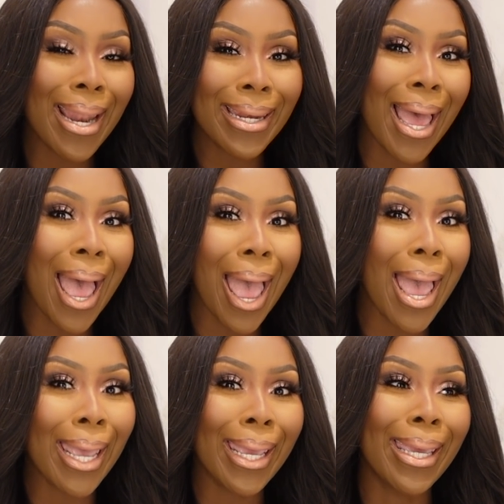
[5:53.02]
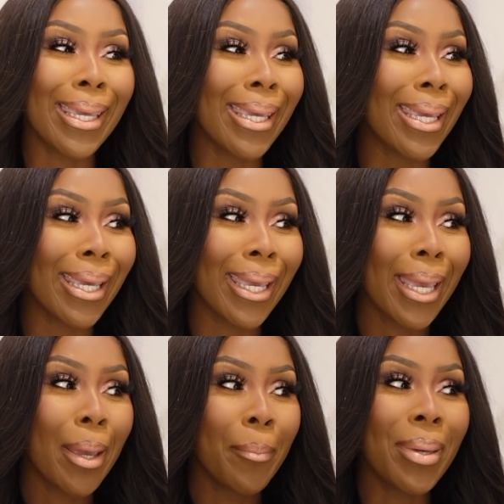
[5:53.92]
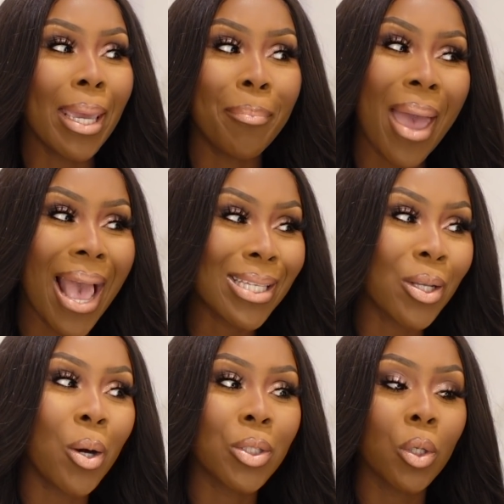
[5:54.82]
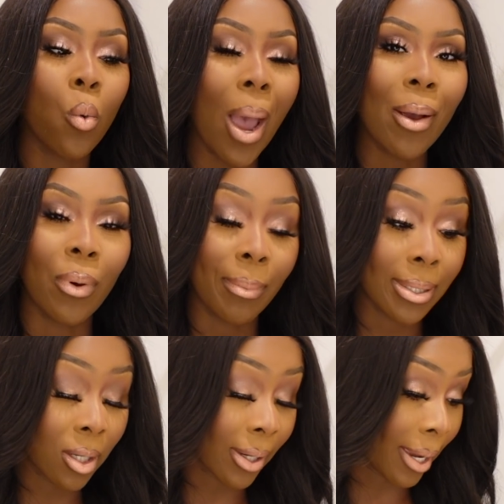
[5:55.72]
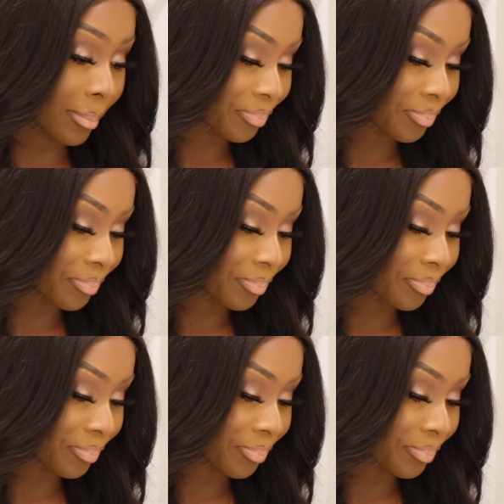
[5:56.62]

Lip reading: not being passed on to the white women's? Okay.